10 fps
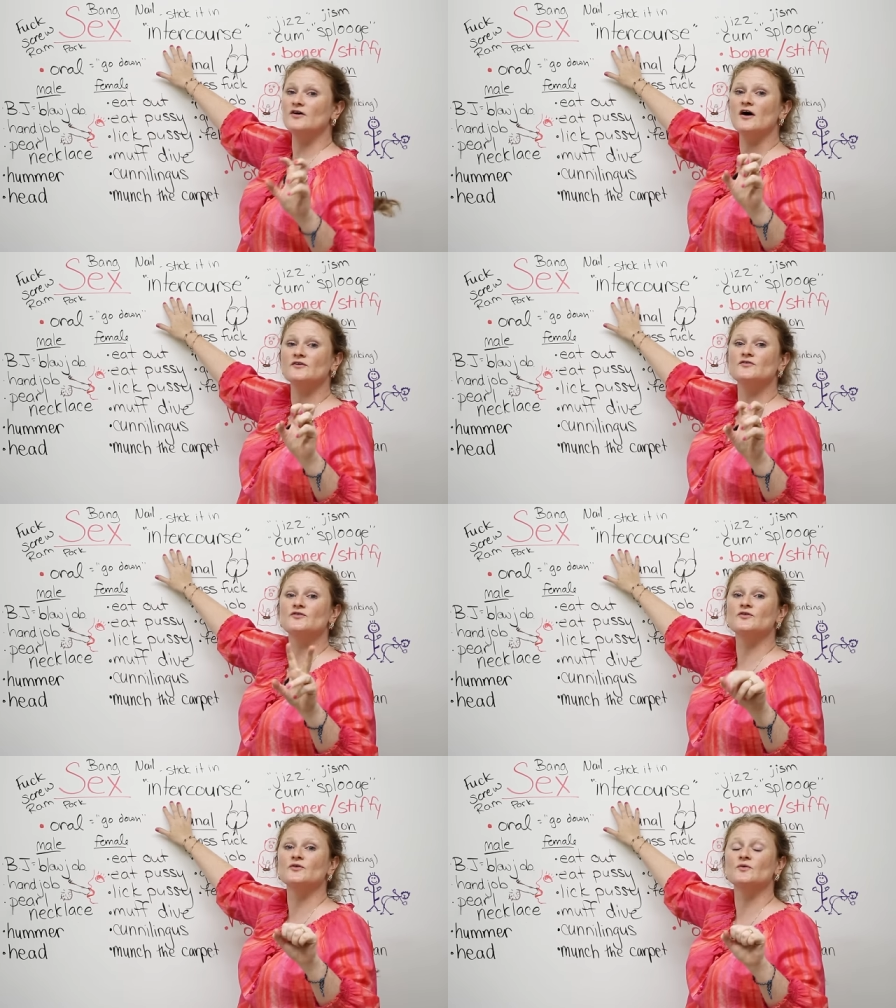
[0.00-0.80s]

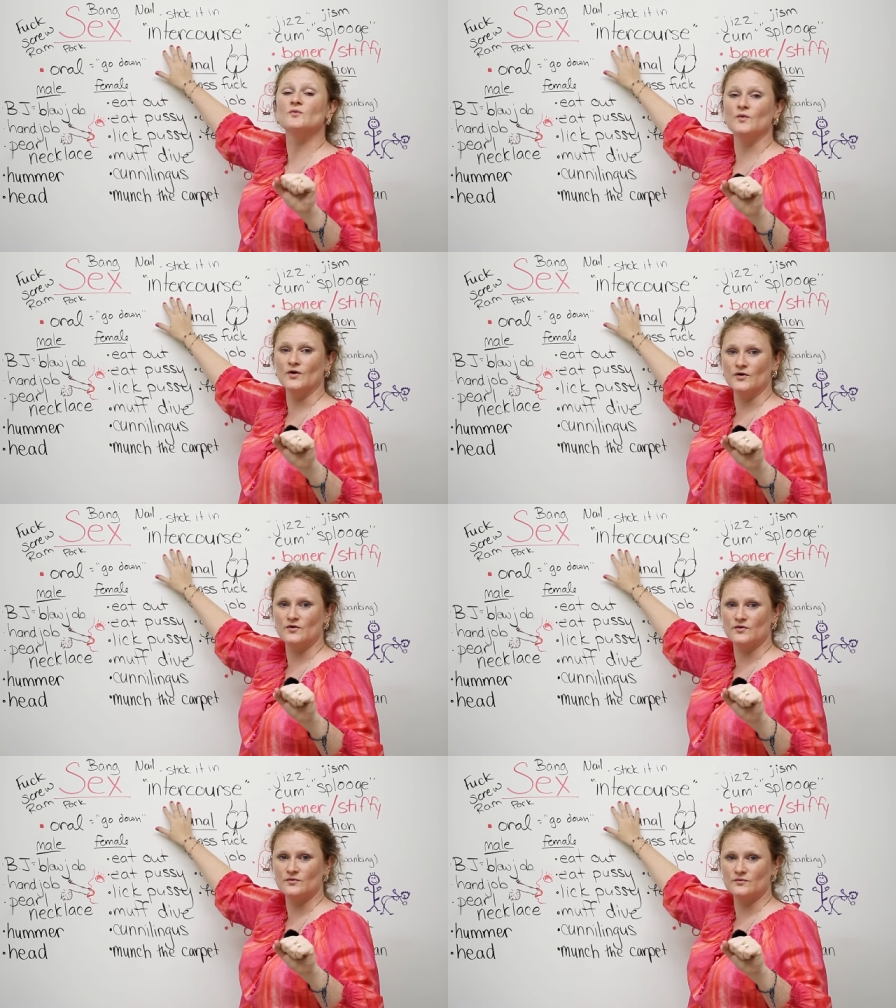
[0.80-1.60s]
doctor
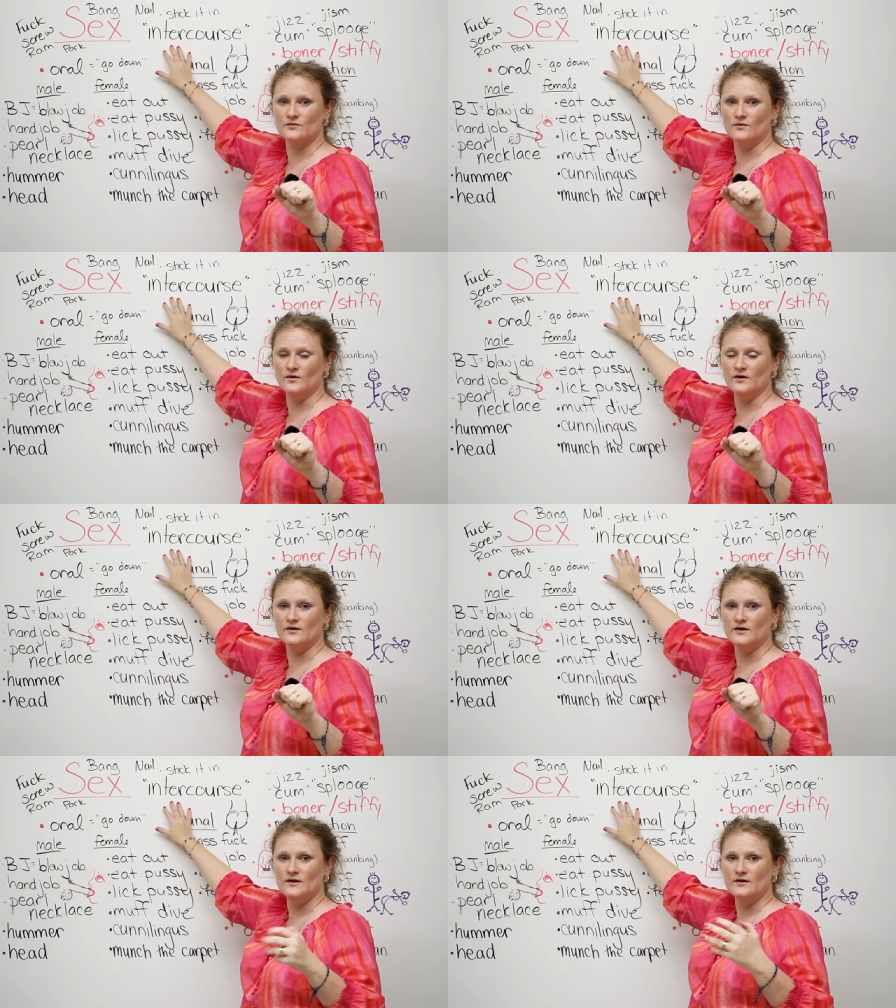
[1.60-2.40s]
word,
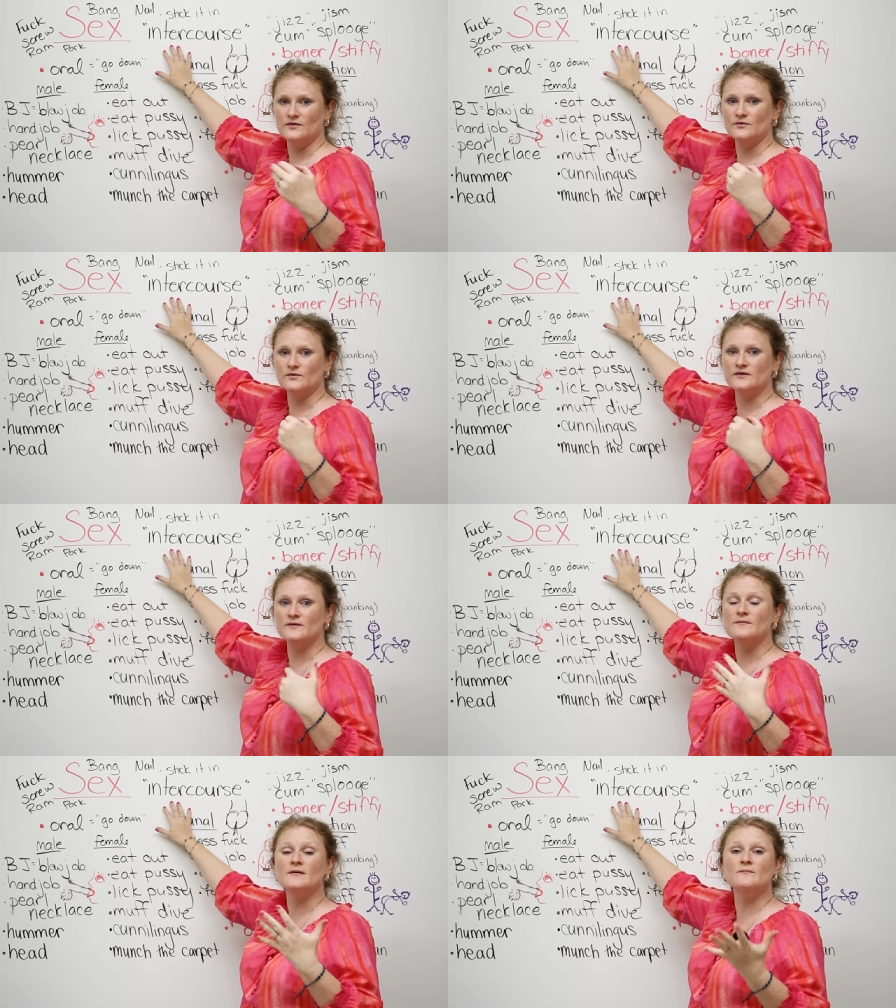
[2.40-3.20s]
or the word
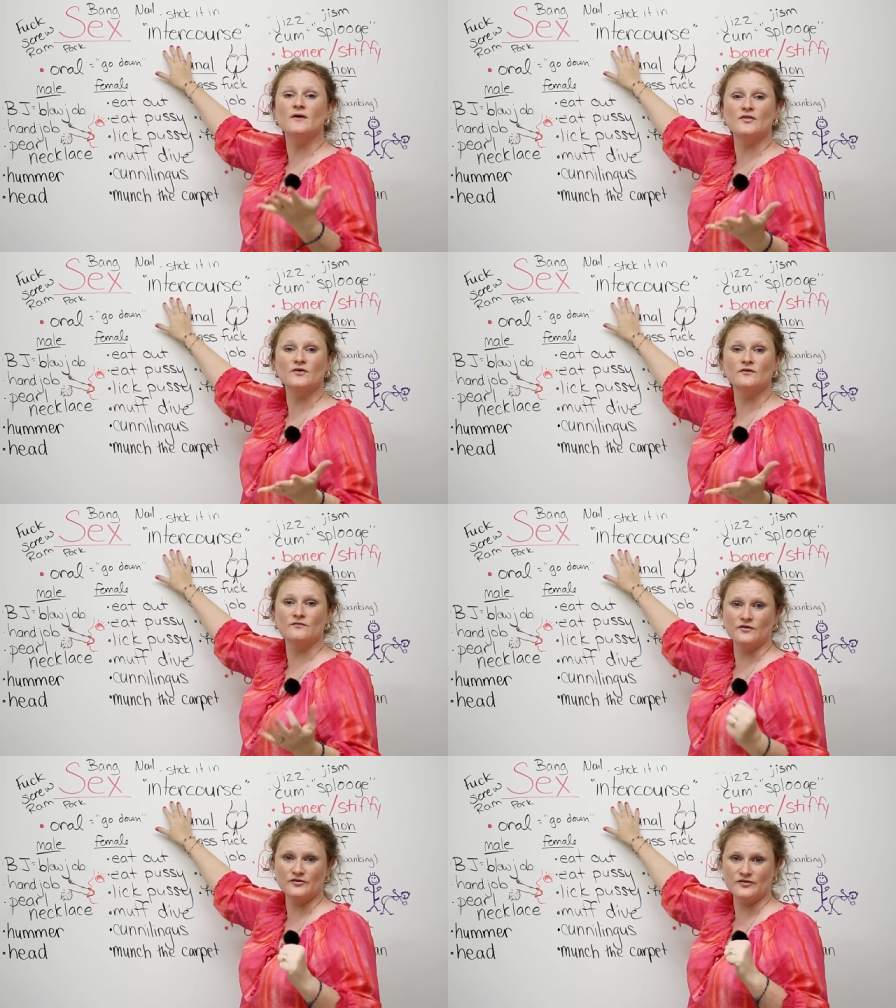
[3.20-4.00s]
that my mother
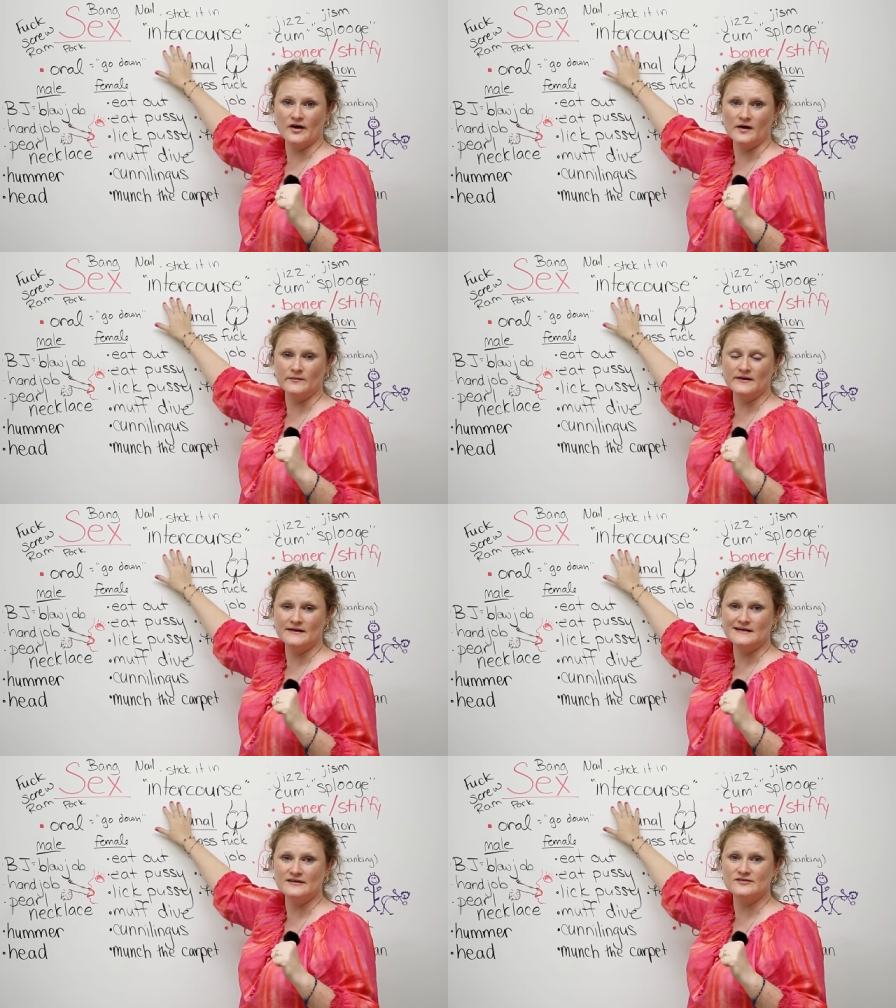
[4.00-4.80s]
first taught me,
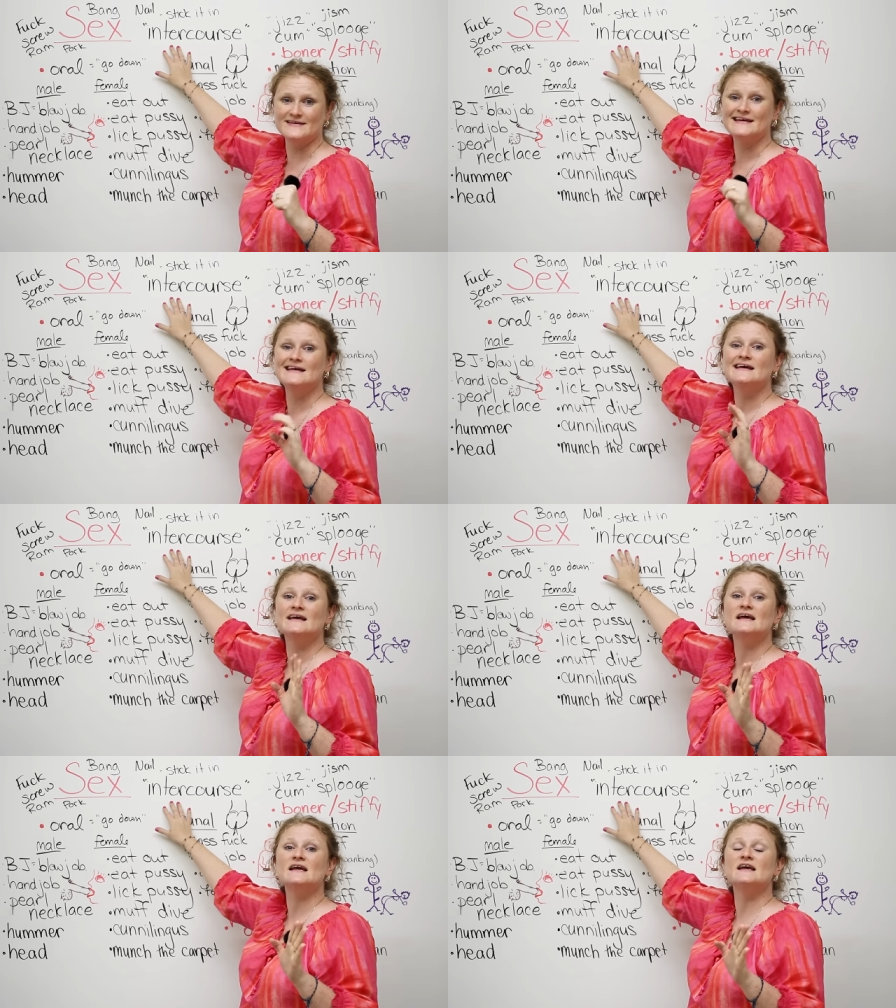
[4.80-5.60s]
is
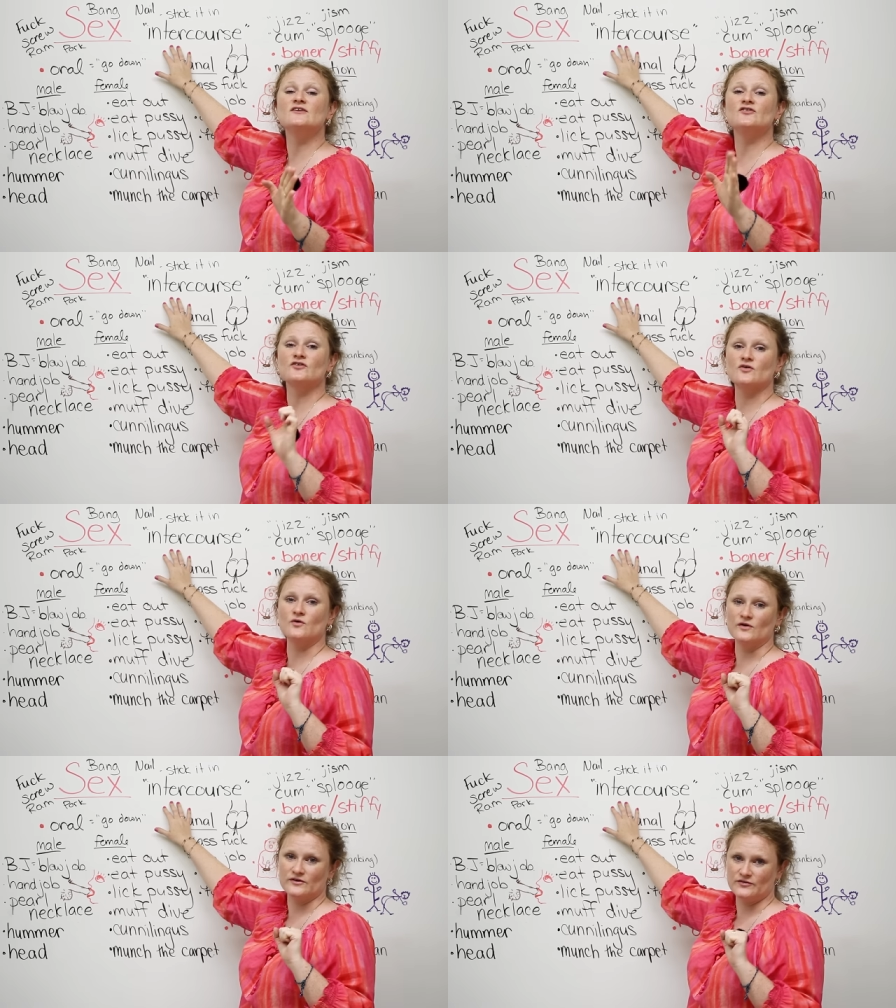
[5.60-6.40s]

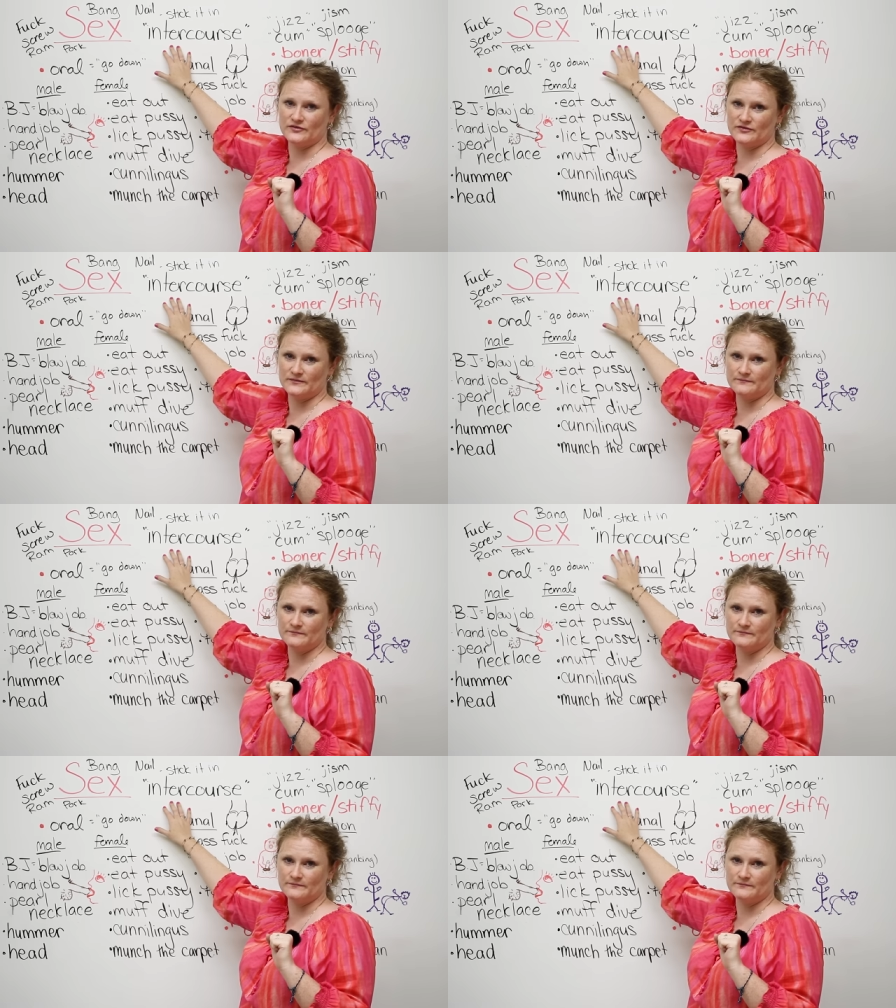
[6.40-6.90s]
intercourse.